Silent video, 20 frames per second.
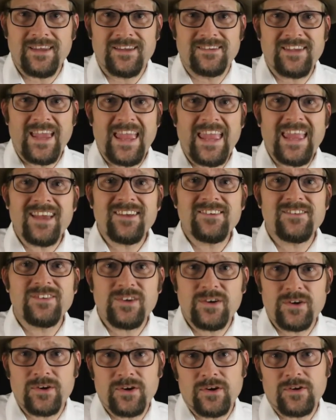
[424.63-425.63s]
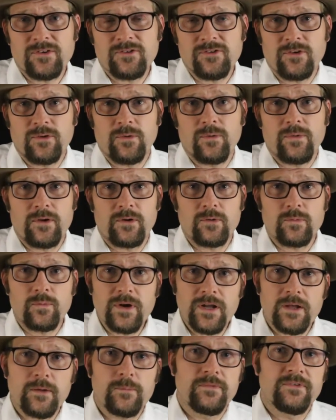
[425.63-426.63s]
is anterior to the
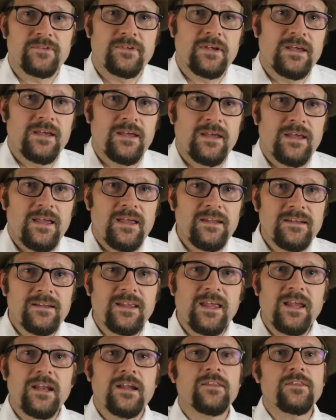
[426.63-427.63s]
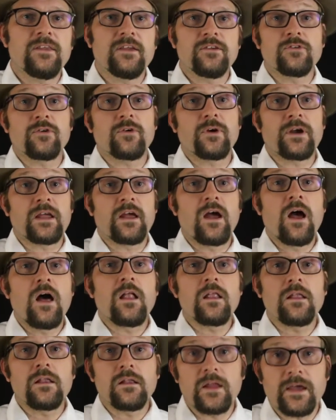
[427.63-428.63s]
ribs, indicating that during
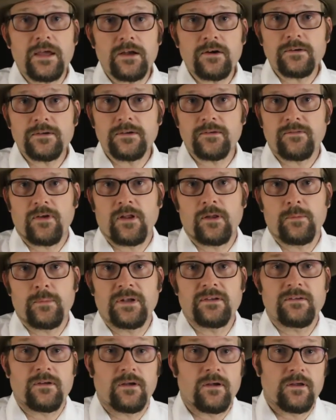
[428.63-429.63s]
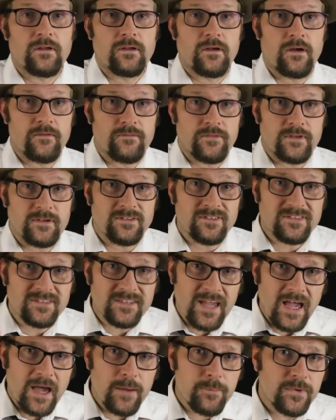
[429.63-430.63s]
later development of the
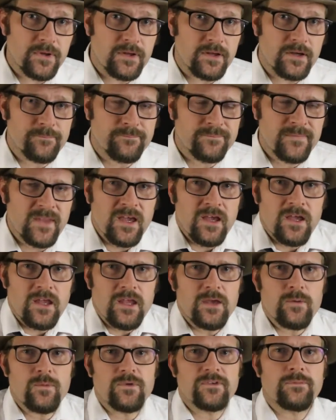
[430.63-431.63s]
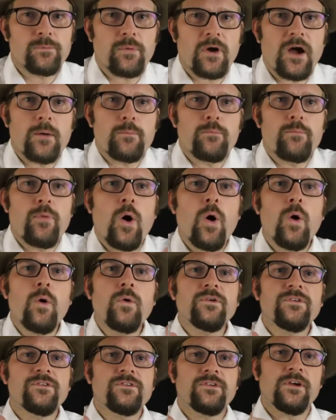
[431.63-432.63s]
scapula, it was brought
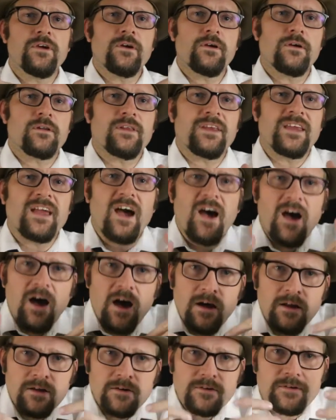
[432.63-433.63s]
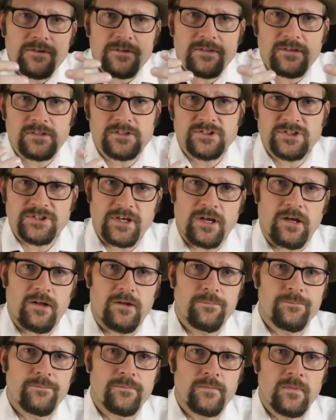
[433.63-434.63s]
posteriorly under the shell.